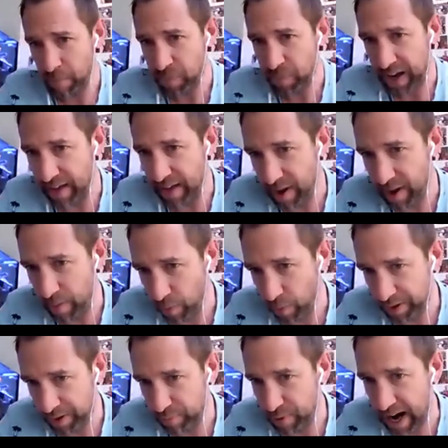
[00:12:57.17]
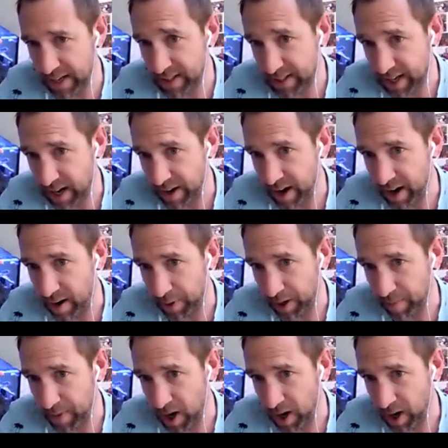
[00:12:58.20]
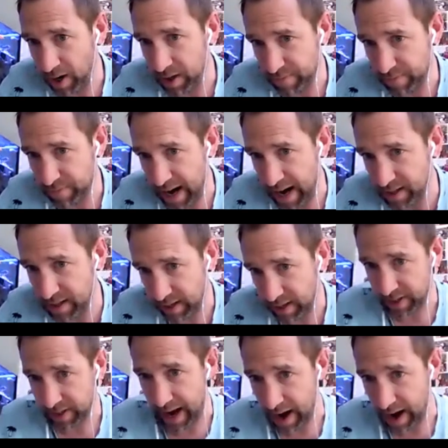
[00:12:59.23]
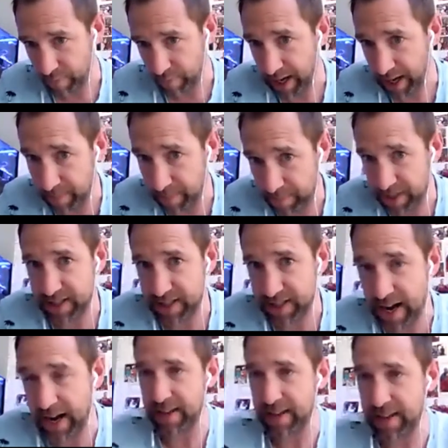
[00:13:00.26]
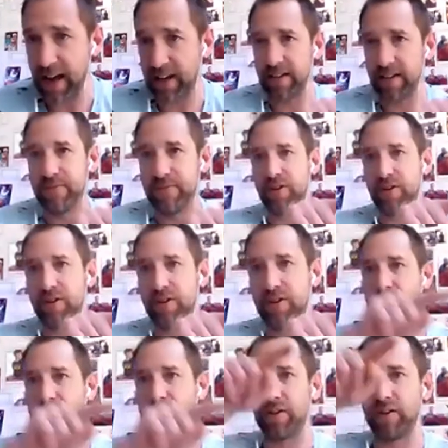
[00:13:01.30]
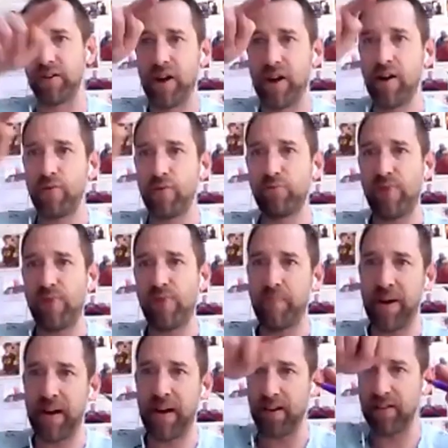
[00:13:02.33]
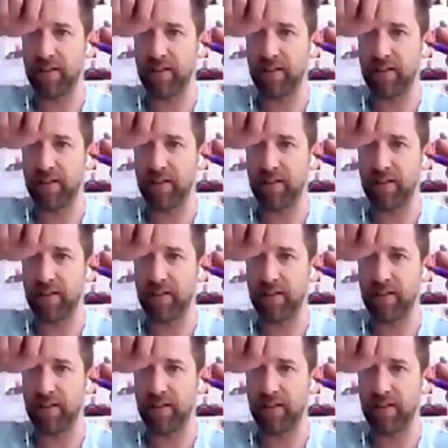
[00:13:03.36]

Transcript: And then with the rad sun up command and rad sun down, rad midday, that gives you the sort of ramping, the